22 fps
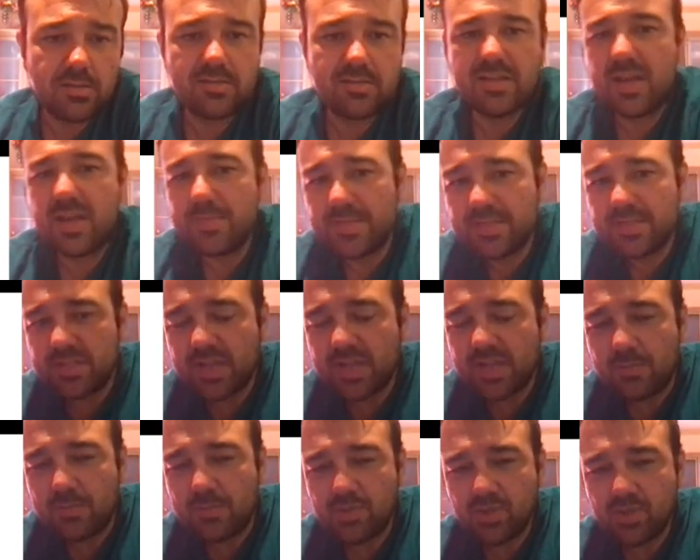some
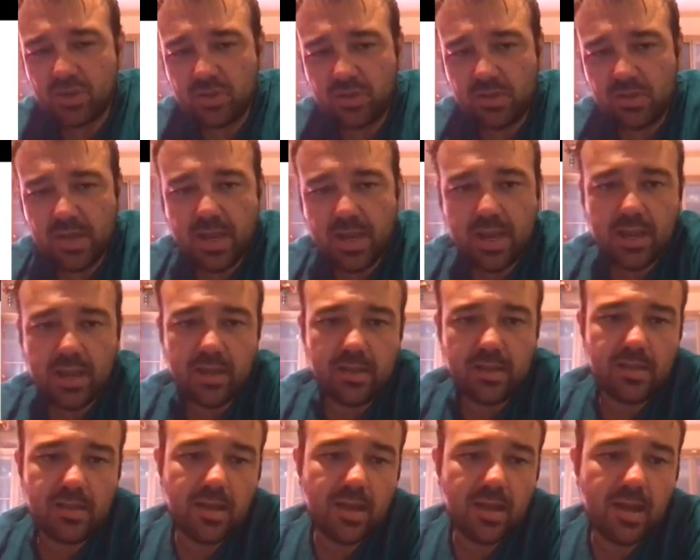assumption
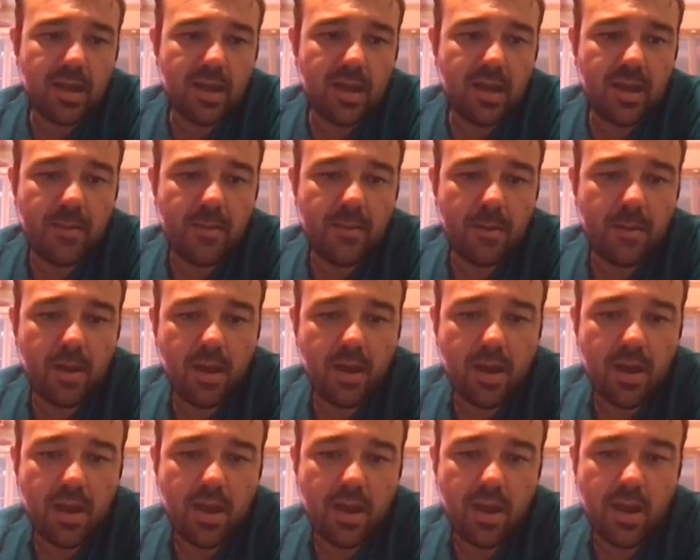and
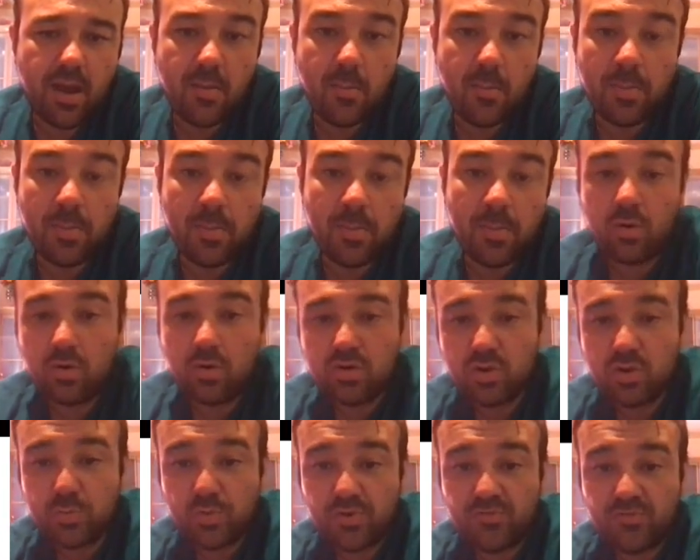but
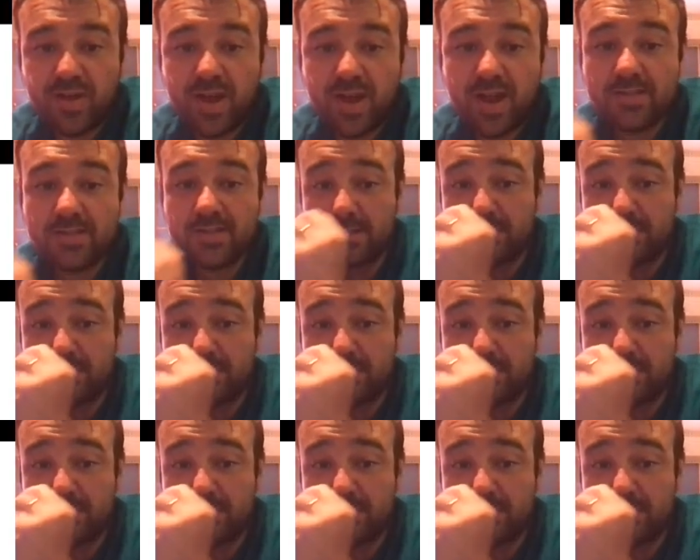also provides